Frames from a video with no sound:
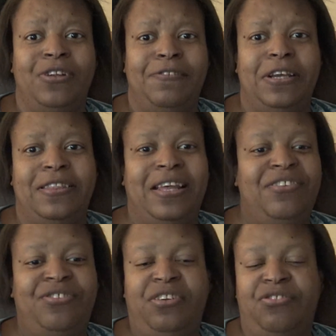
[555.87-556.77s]
I'm like,
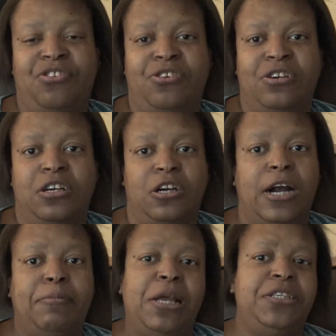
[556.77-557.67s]
that's just
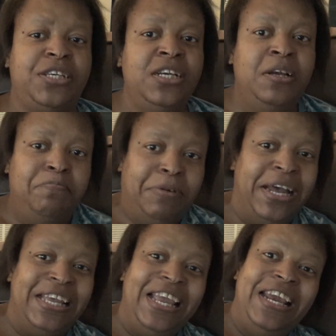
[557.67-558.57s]
garbage.
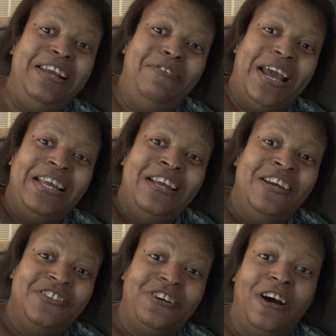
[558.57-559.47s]
But anyway,
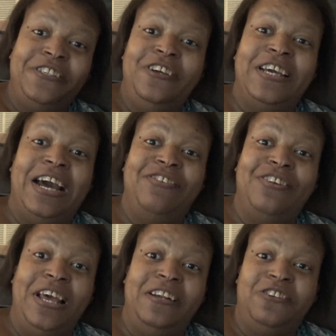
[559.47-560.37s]
talk to you guys
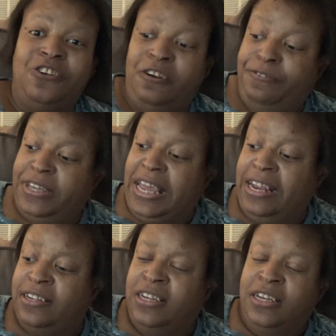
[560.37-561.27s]
later. Don't
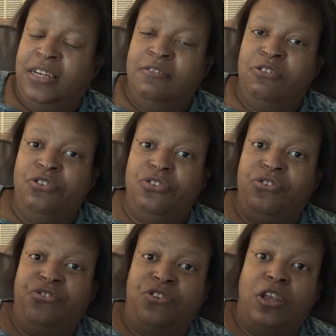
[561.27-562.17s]
forget,
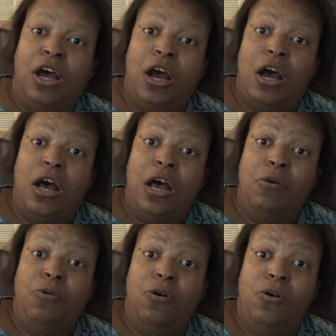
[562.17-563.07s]

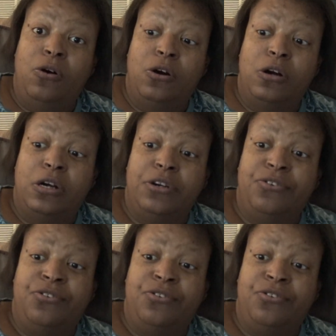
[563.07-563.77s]
Star Wars.